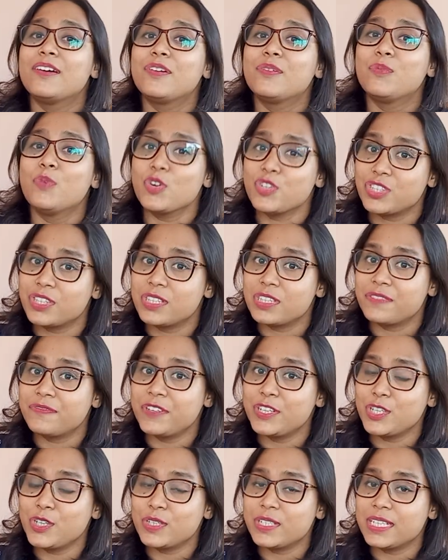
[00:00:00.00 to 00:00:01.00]
watch this
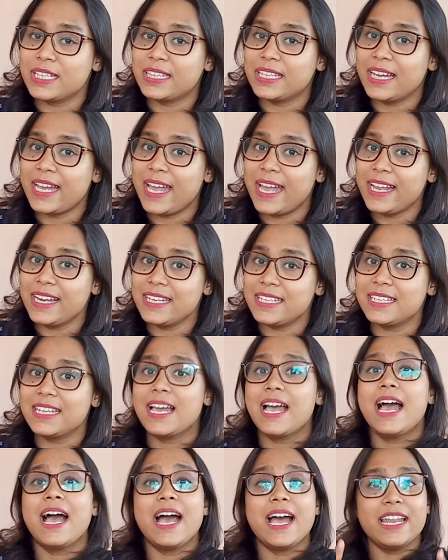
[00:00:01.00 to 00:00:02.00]
video till the end.
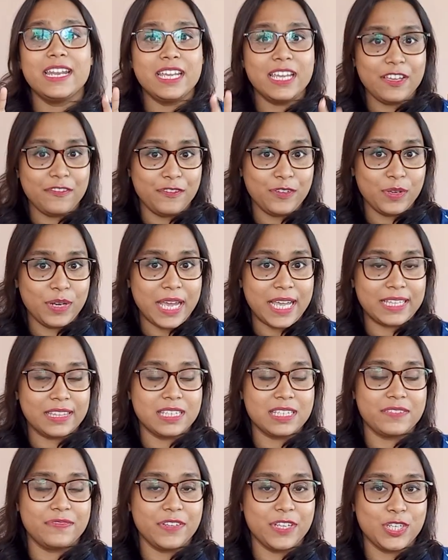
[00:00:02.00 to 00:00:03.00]
And if you like
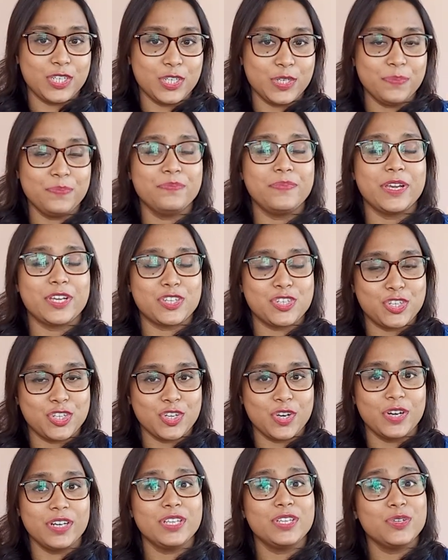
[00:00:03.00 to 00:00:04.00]
this video, make
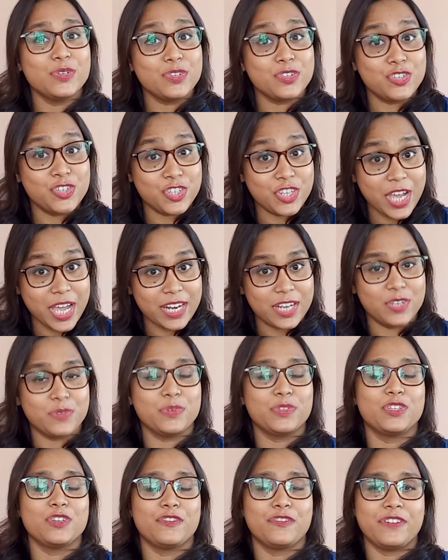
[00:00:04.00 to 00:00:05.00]
sure you share it
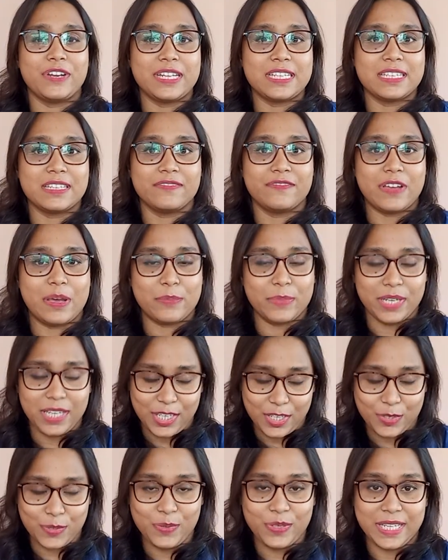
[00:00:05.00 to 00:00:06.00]
with your friends and family
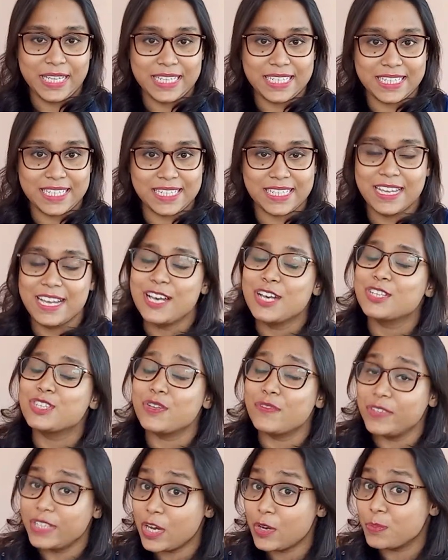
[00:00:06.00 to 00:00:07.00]
who need it.
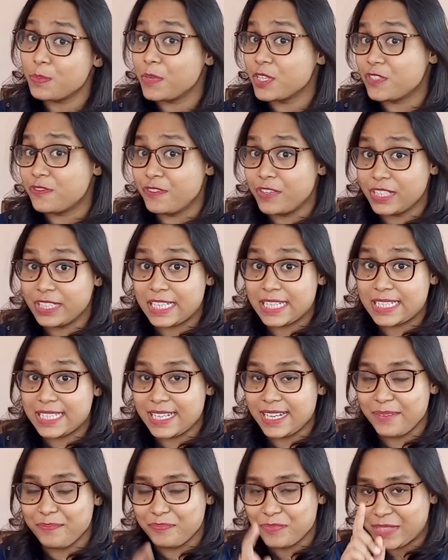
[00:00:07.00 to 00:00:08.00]
So without much further
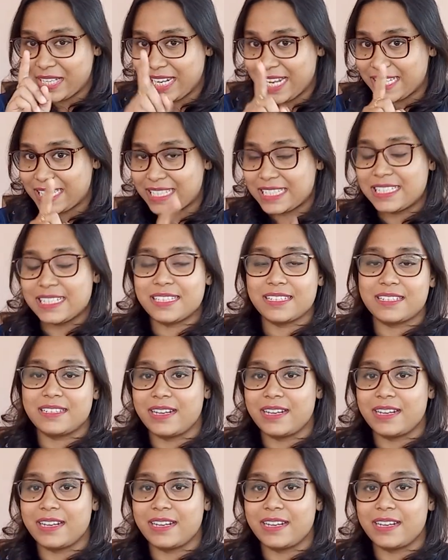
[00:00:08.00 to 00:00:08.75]
delay, let's just